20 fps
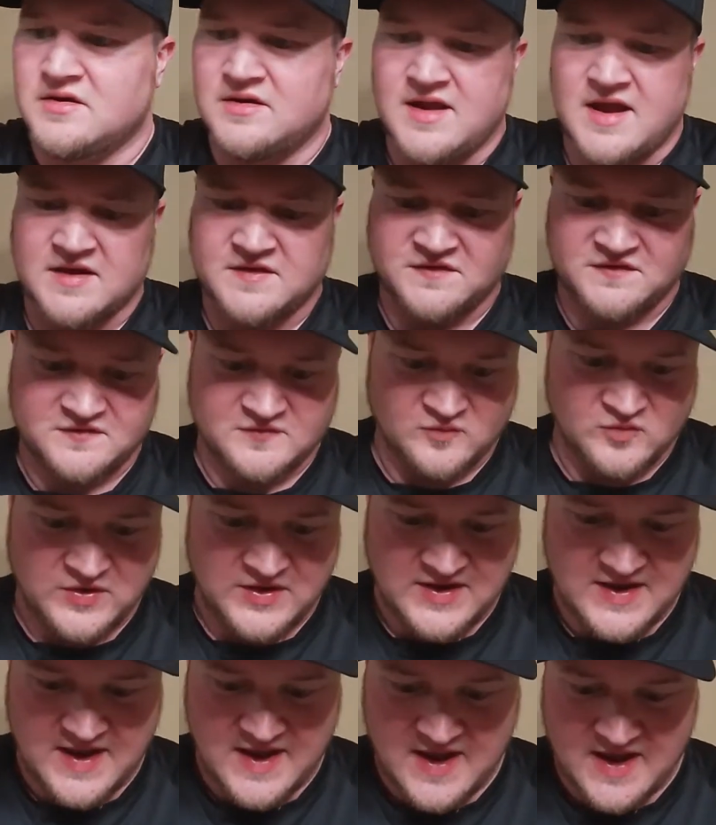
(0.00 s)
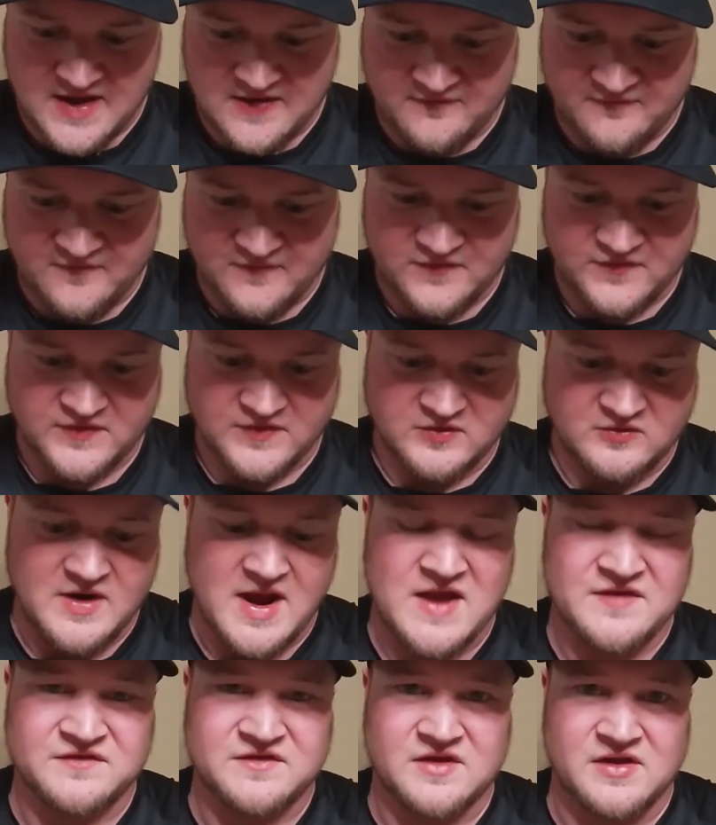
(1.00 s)
Next, we have the
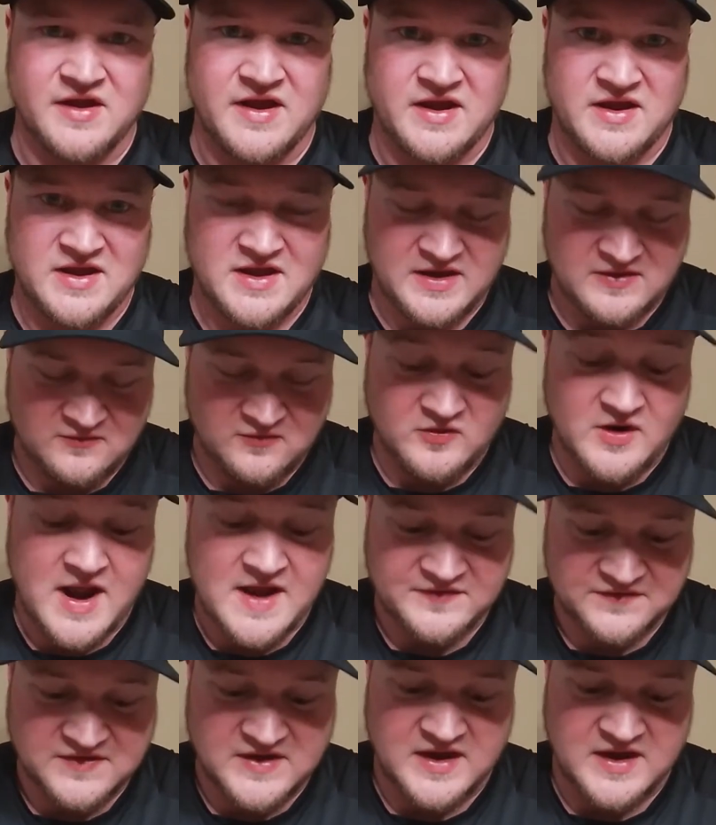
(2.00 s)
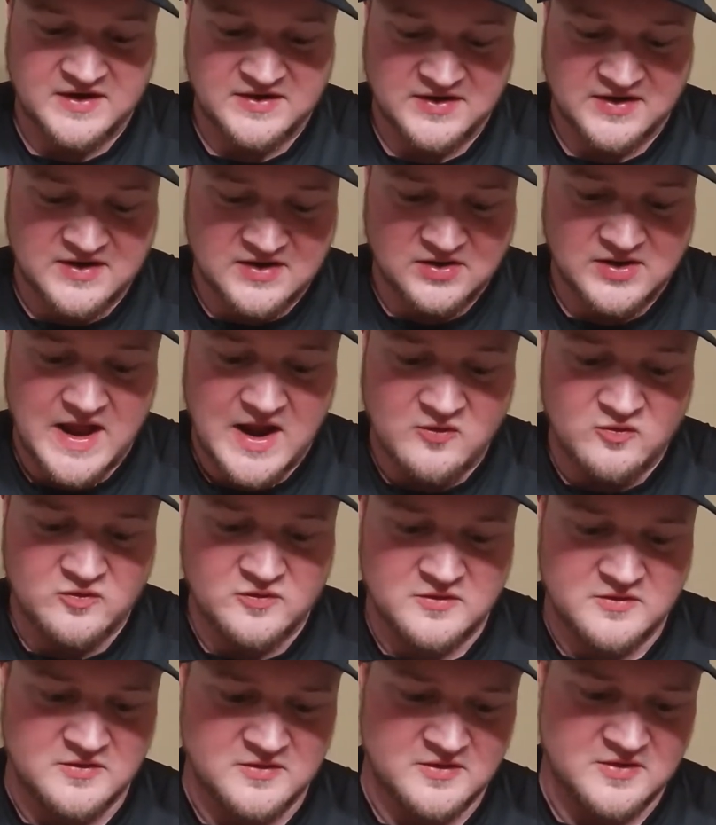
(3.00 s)
grass candy
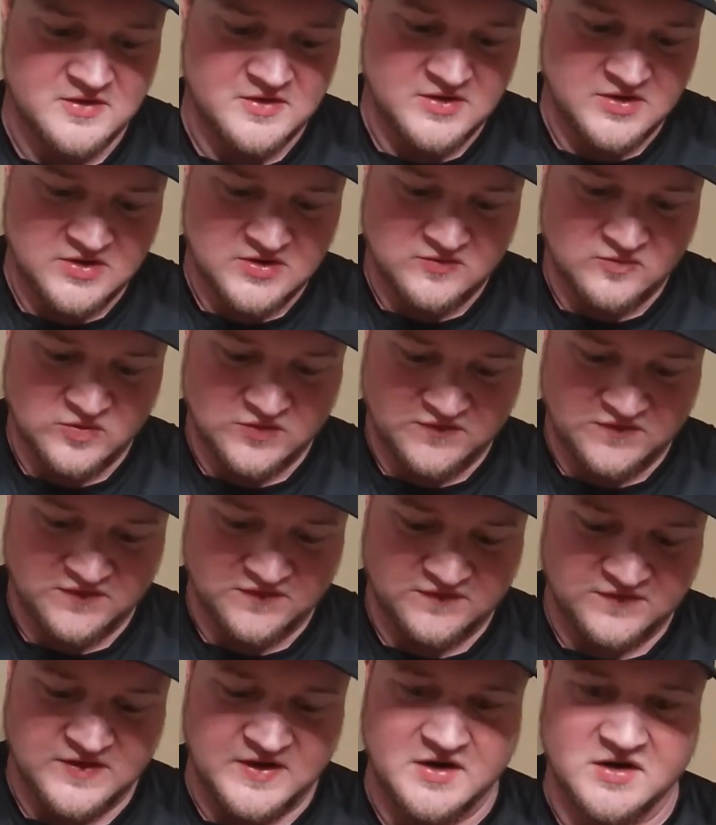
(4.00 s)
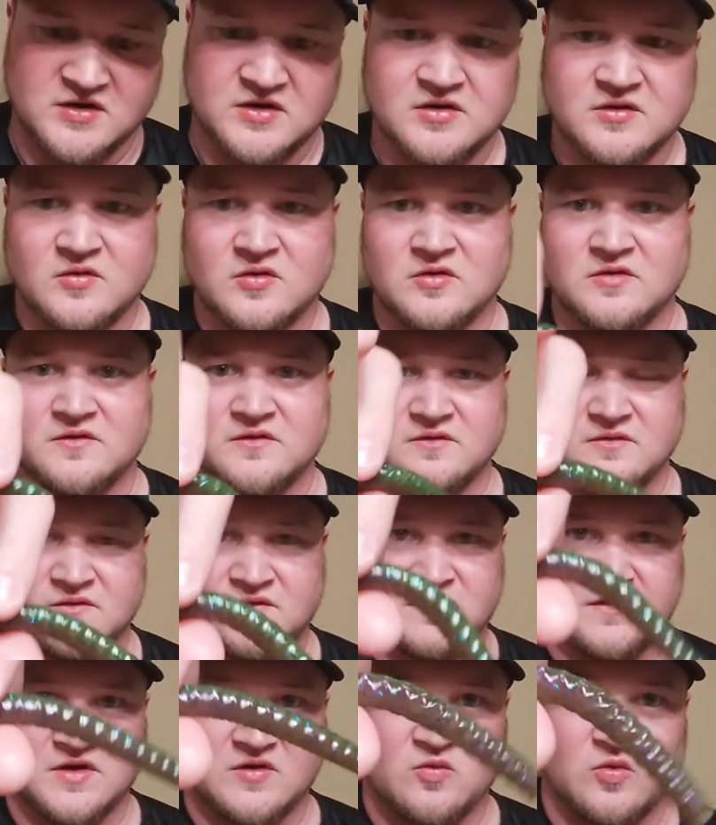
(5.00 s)
clout, which is their
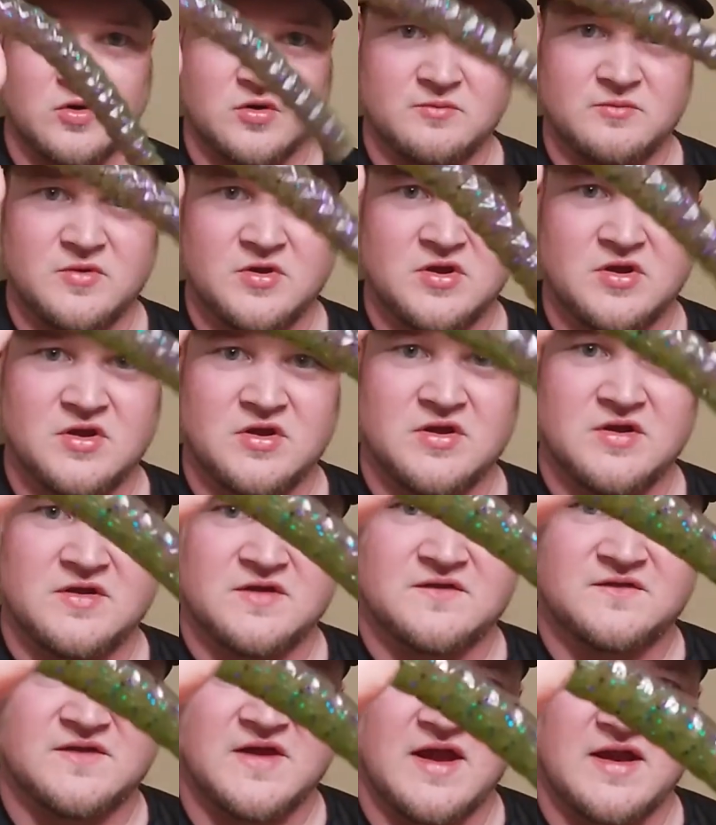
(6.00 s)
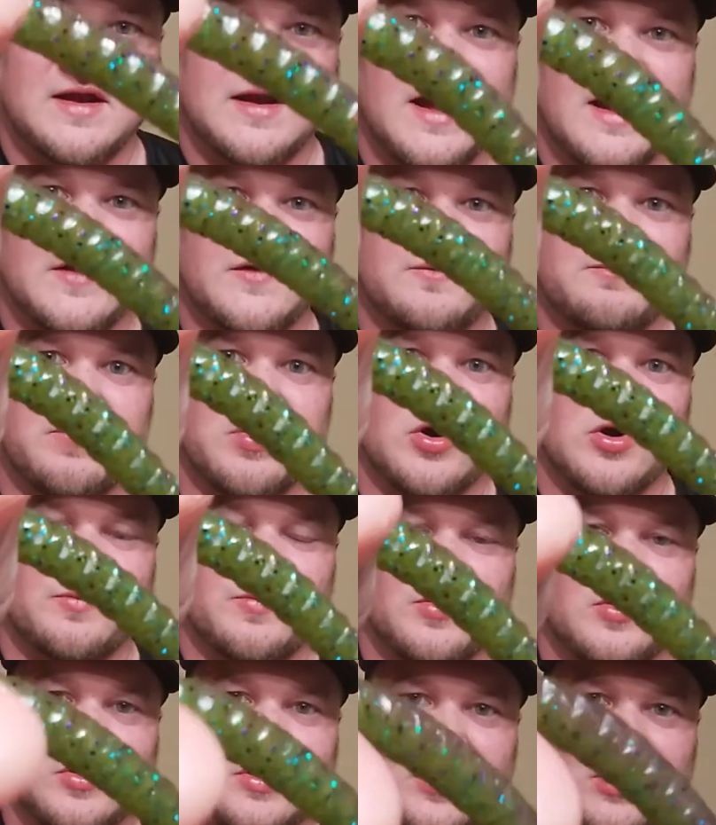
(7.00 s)
stickworm. It's that nice
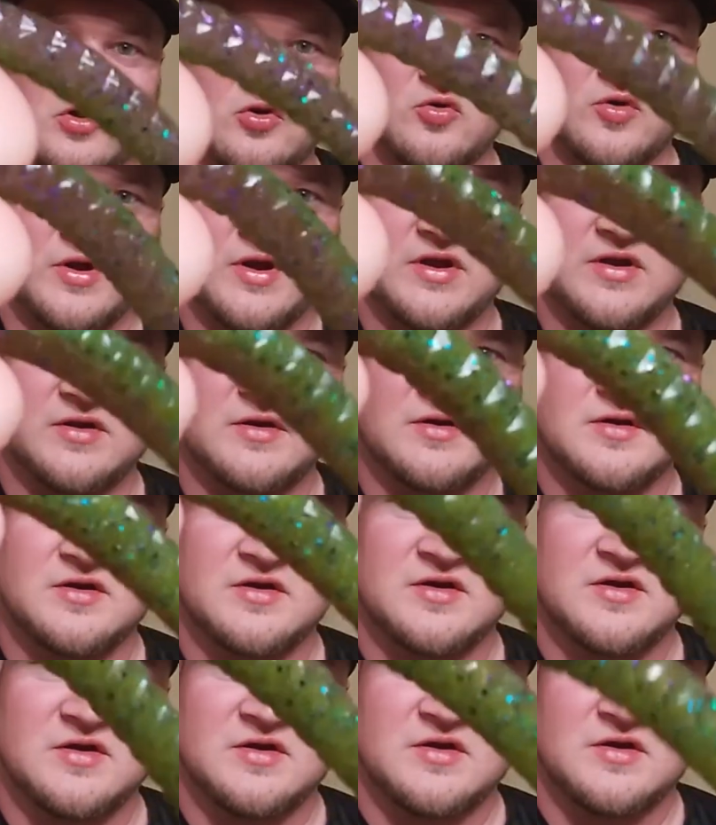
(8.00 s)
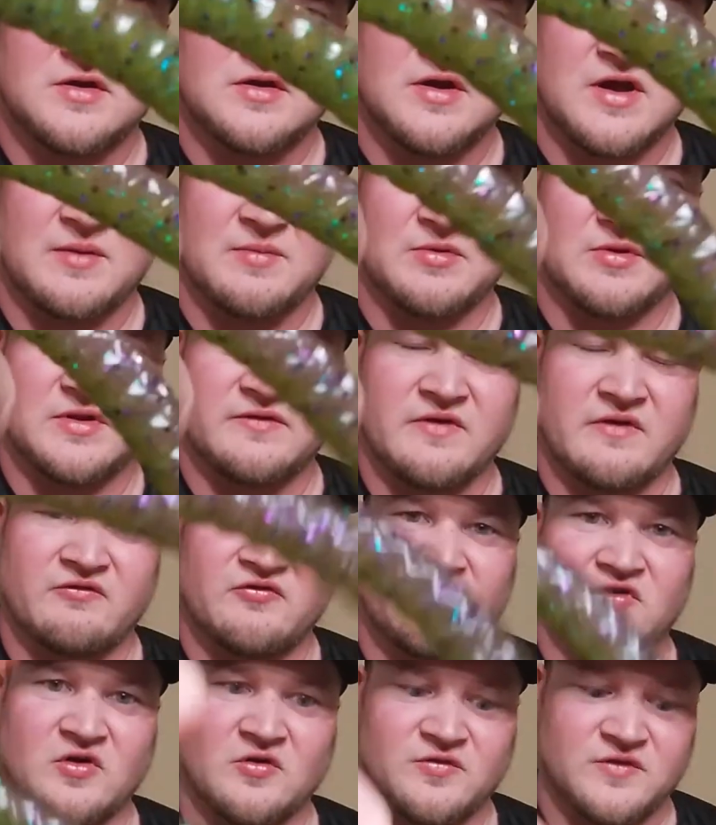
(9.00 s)
purple and green. I believe I've
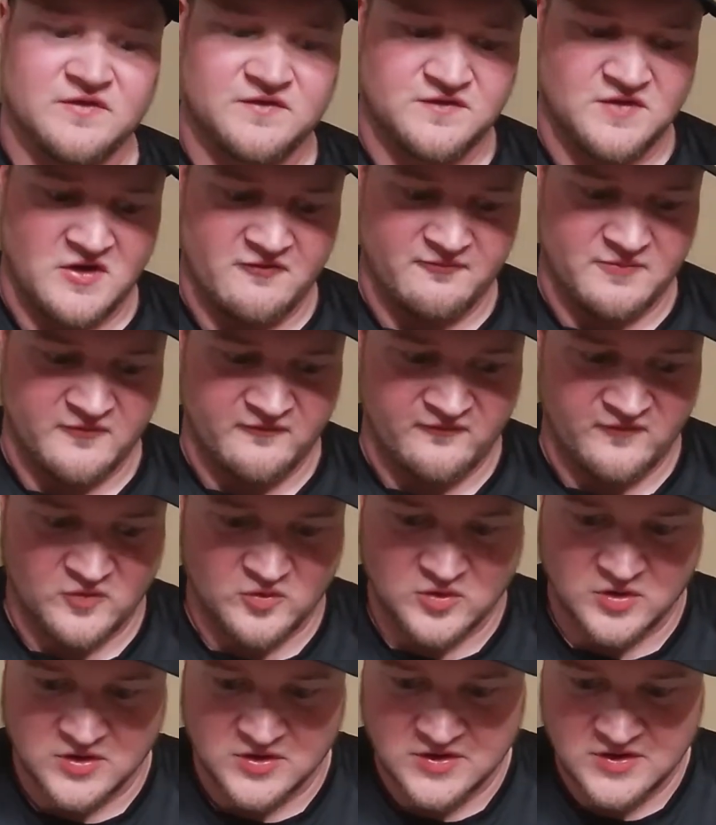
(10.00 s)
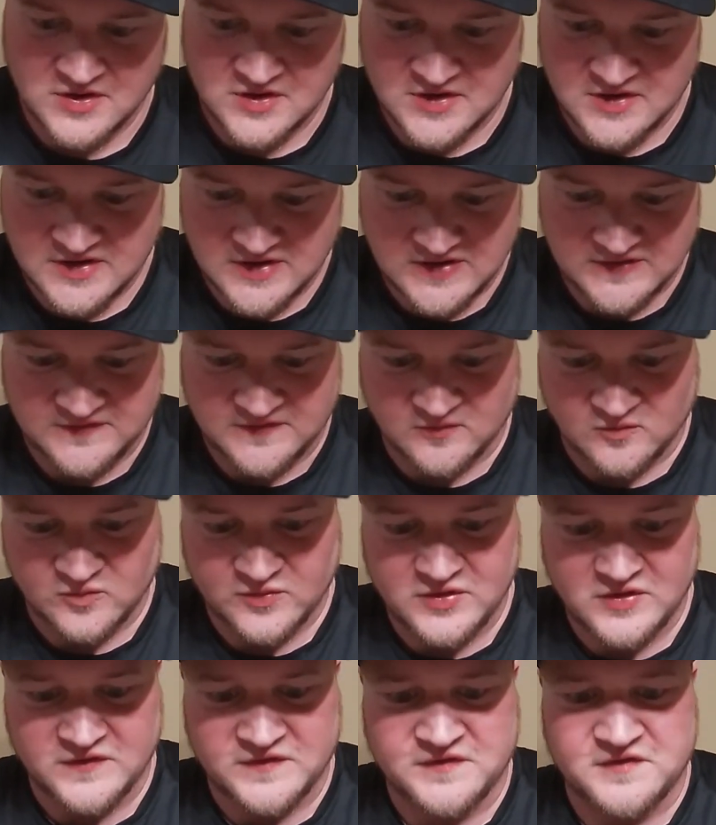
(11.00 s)
showed this off before. It's a
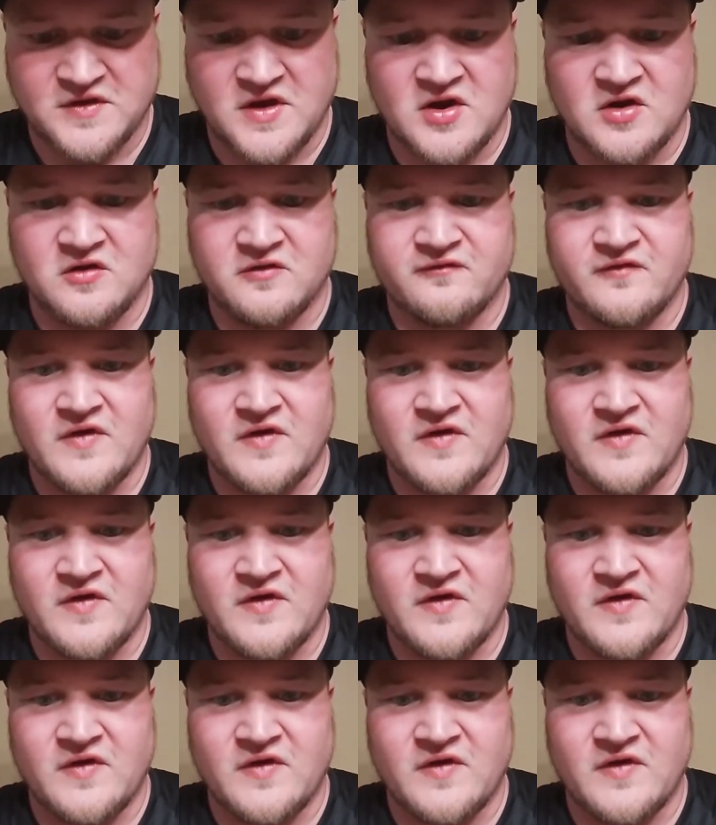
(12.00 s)
real subtle